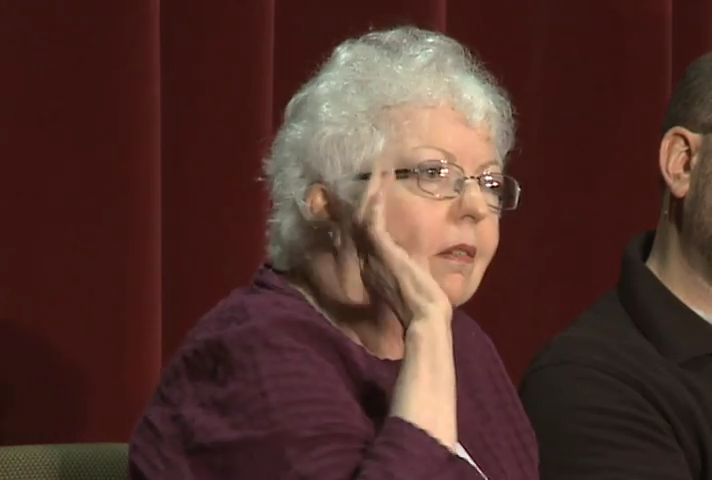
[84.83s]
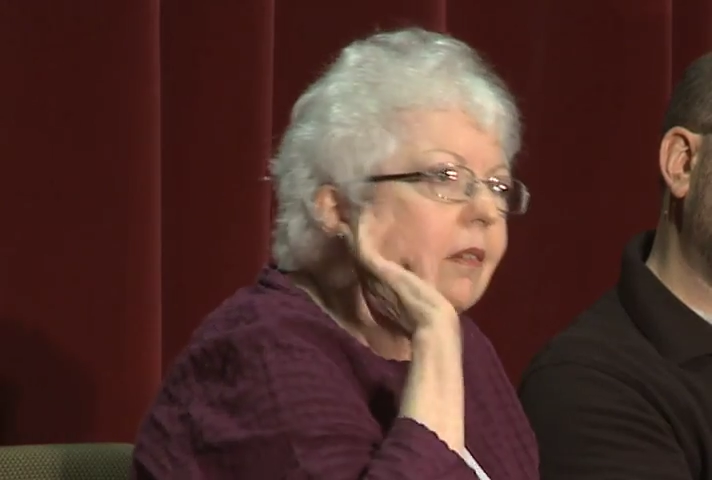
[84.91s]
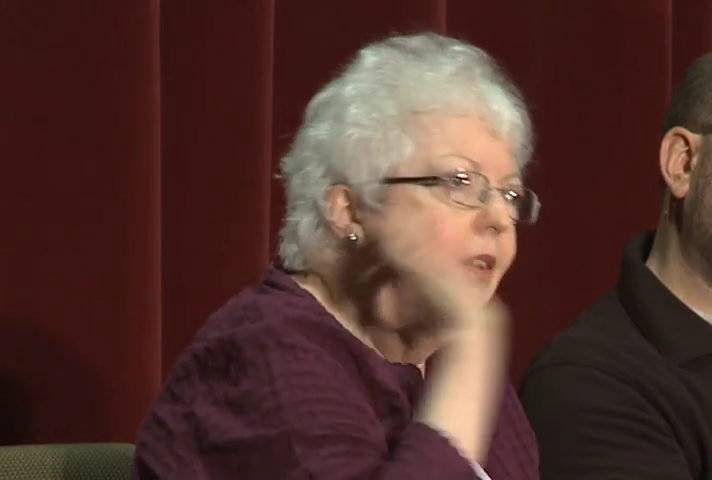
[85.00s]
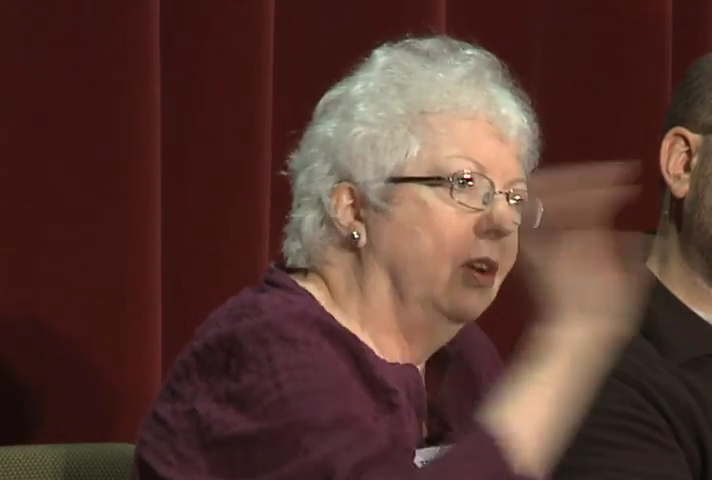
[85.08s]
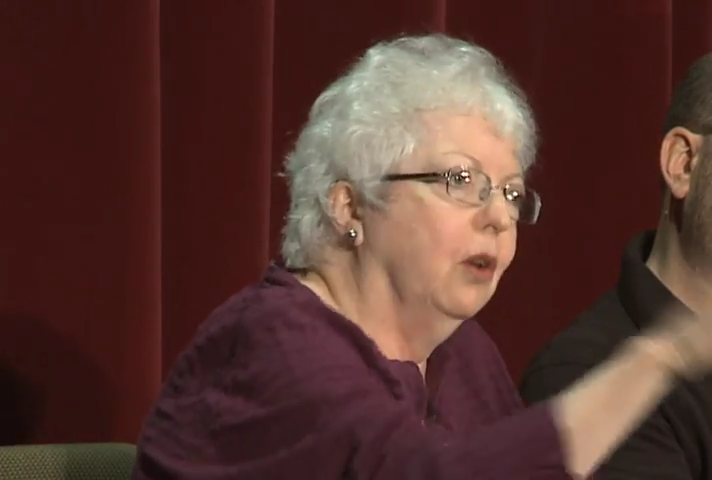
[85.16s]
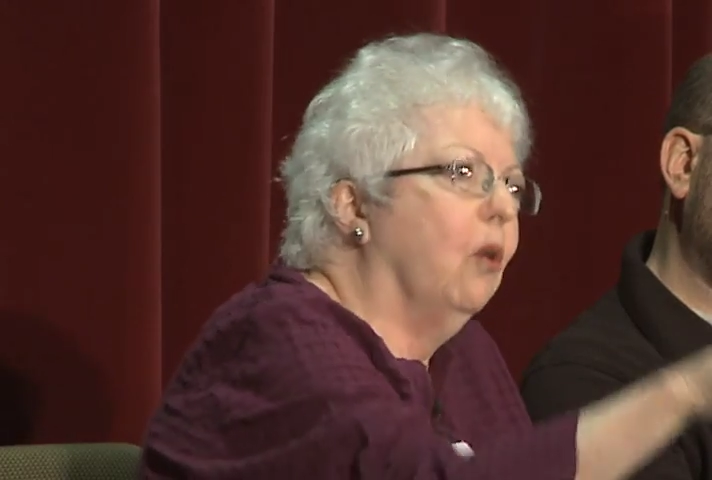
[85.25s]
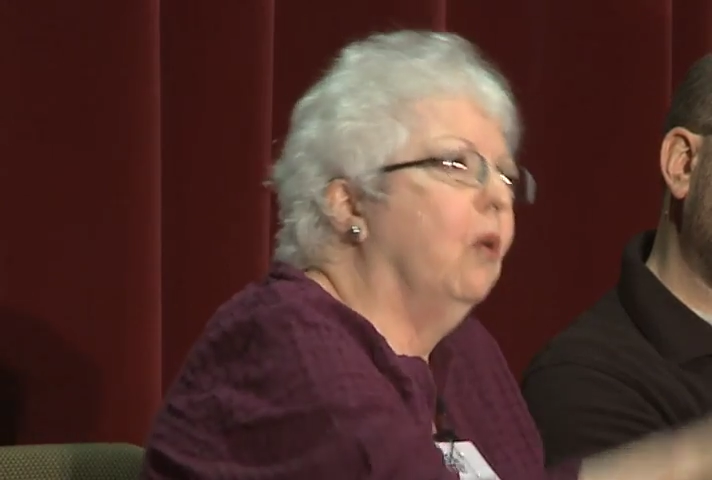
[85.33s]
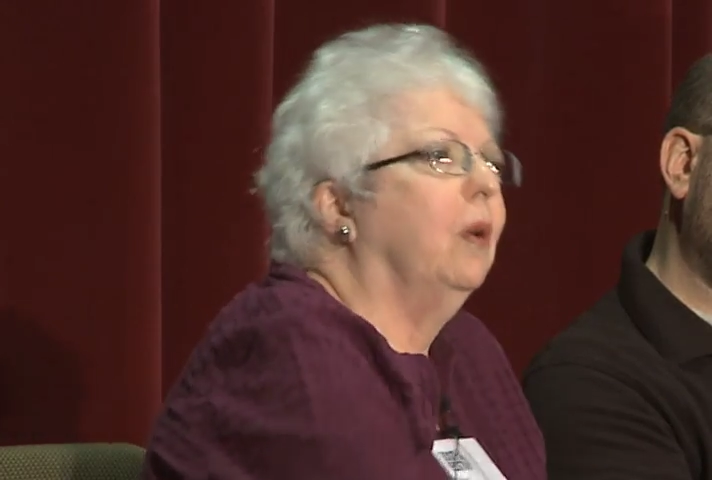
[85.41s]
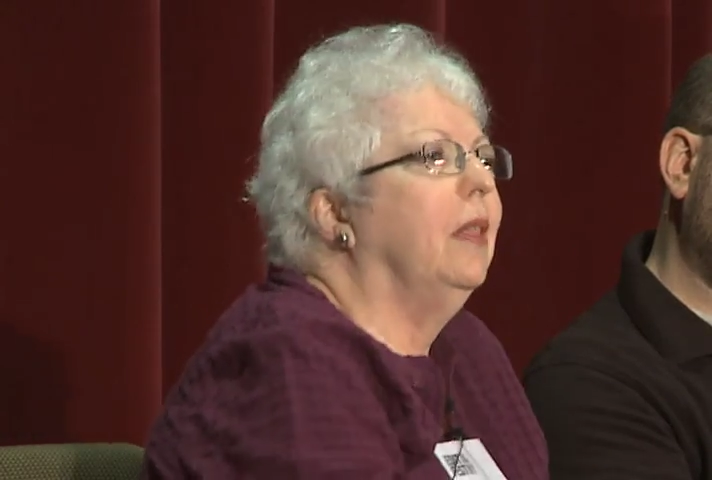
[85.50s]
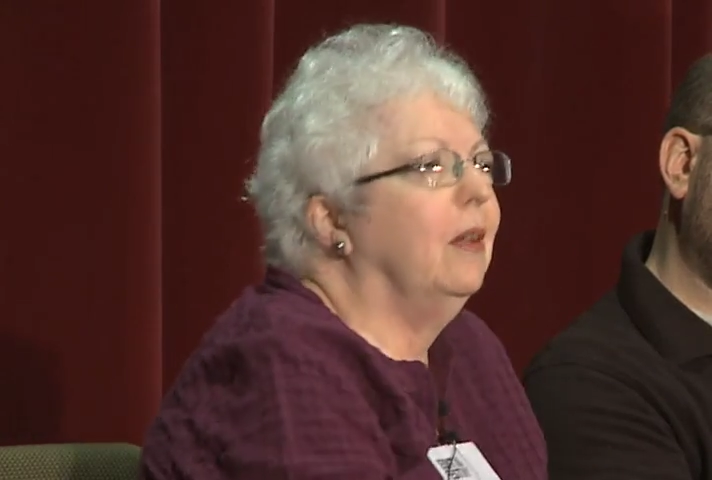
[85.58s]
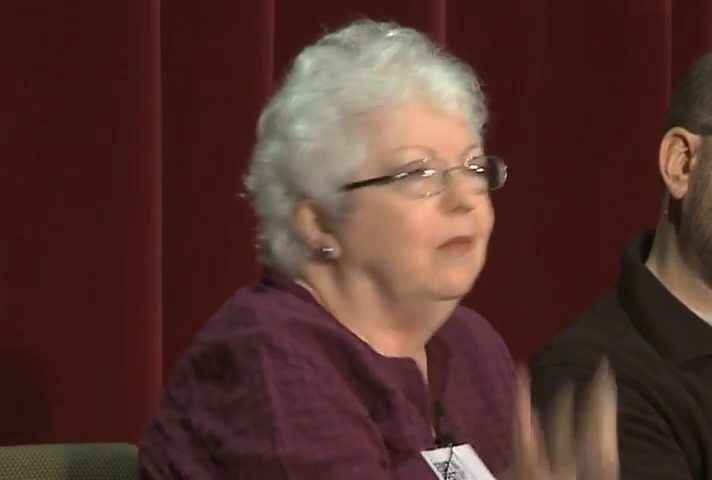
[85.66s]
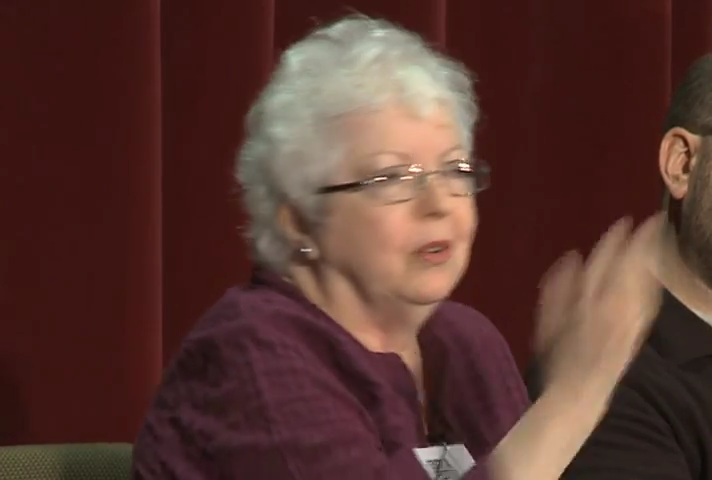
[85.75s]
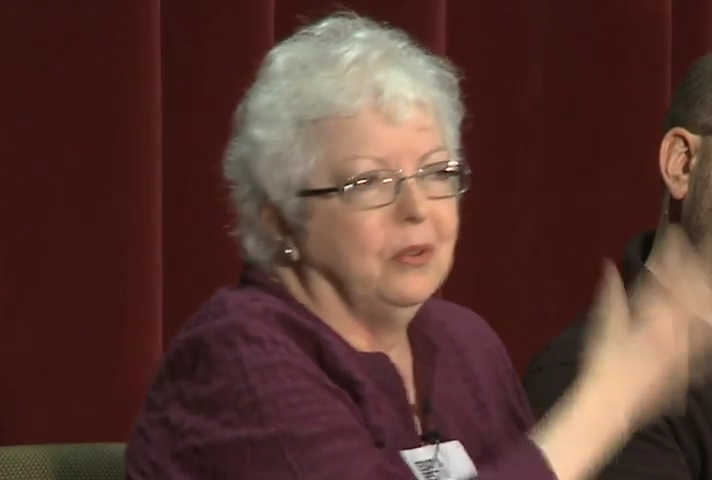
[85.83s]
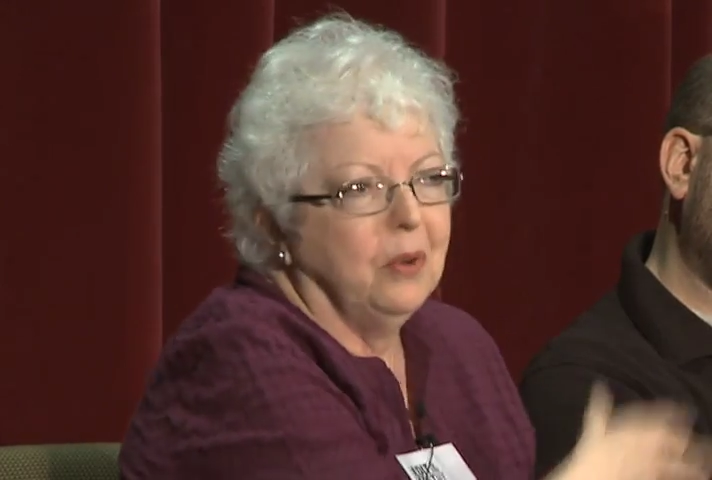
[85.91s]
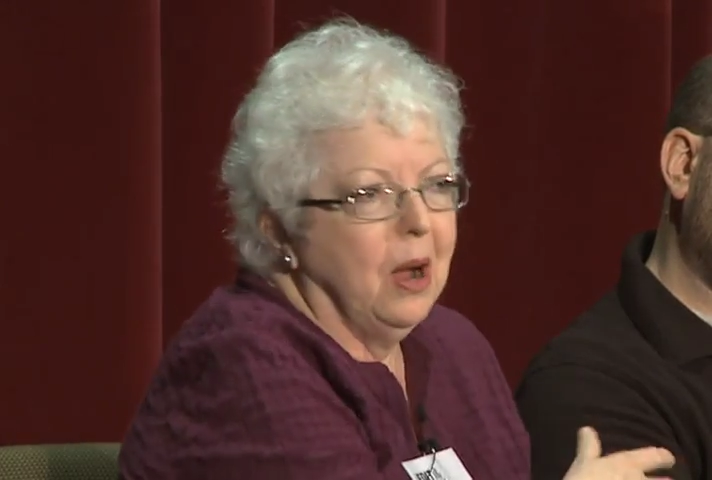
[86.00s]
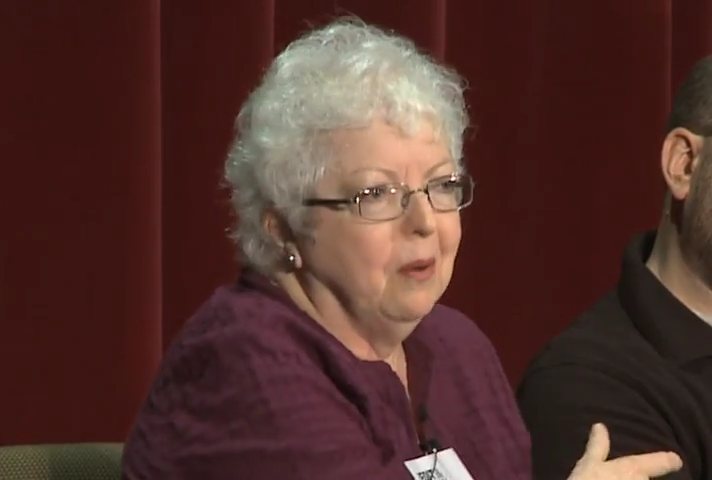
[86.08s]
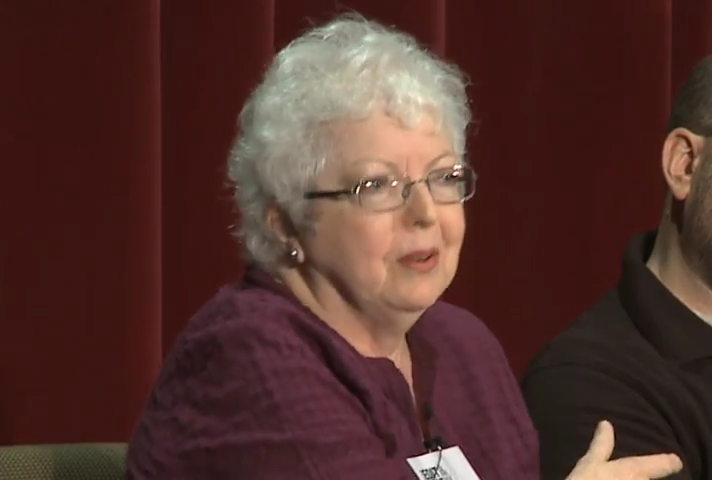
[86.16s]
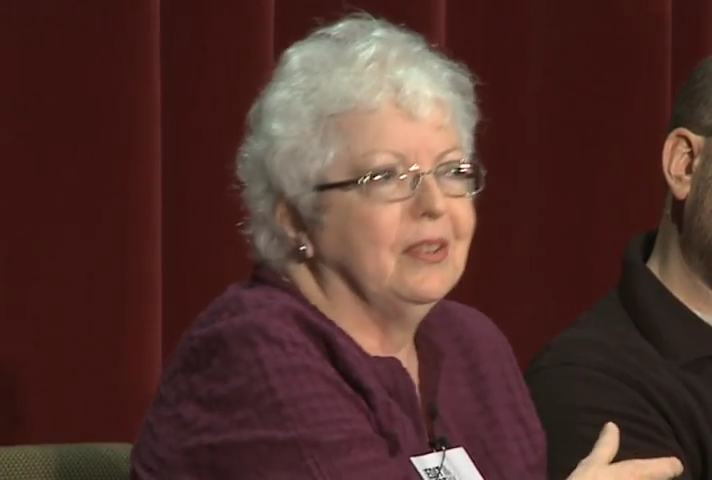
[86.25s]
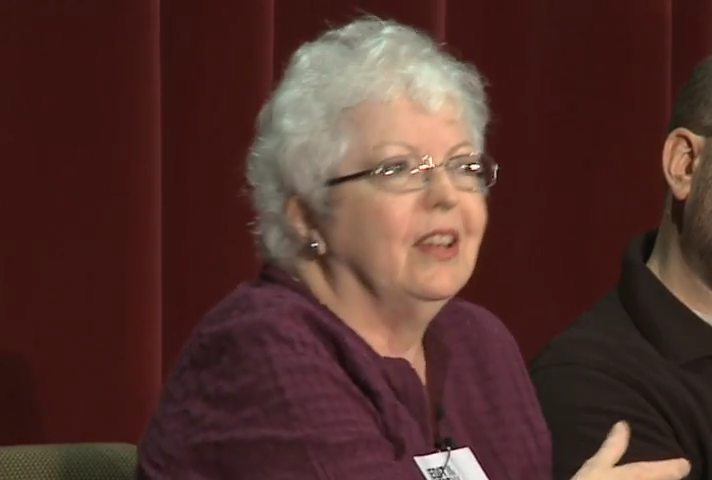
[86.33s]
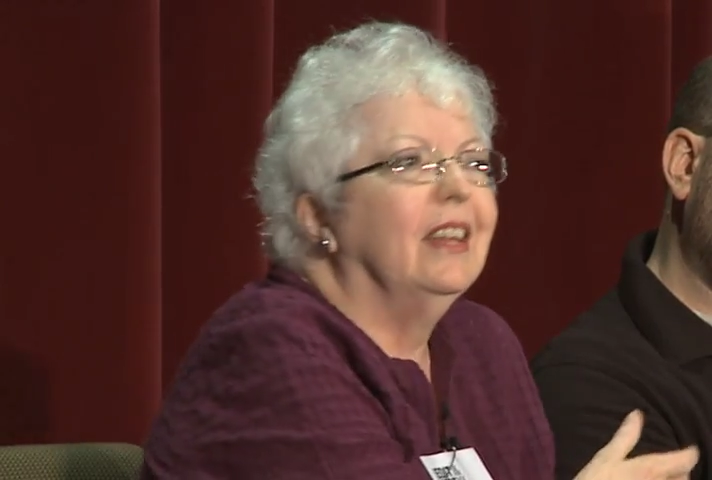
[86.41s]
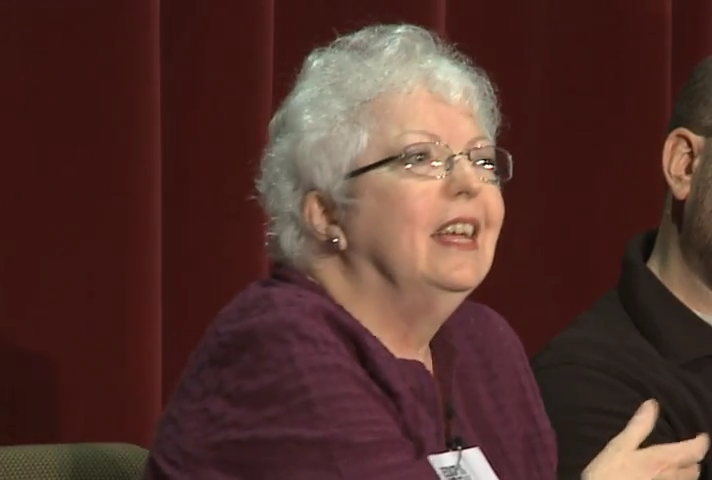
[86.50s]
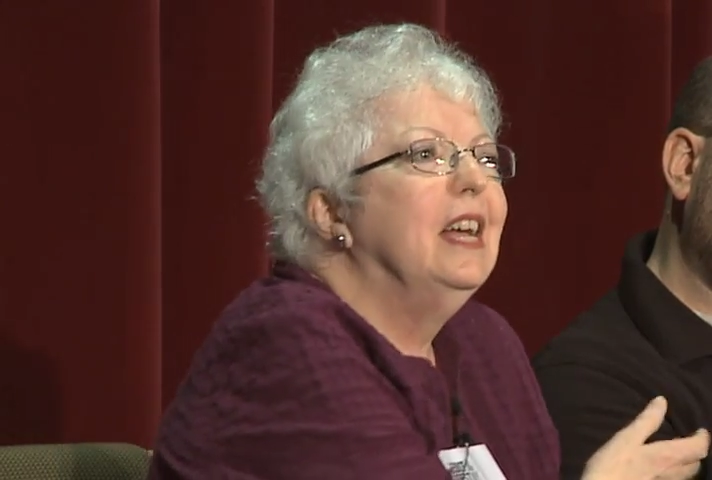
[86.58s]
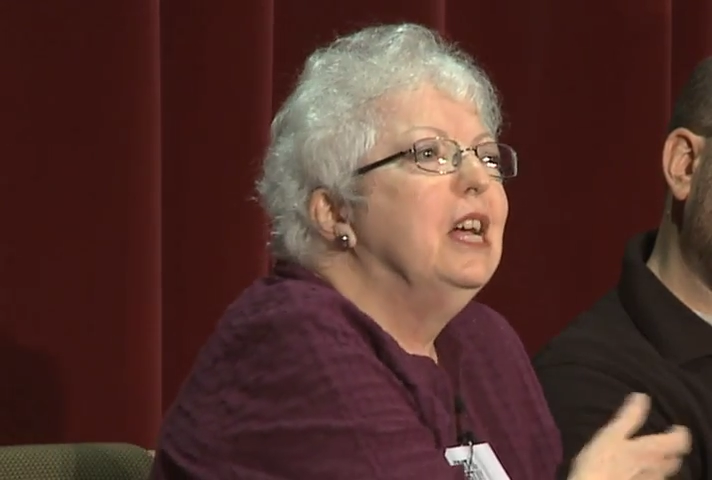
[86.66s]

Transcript: De Niro and then for two hours on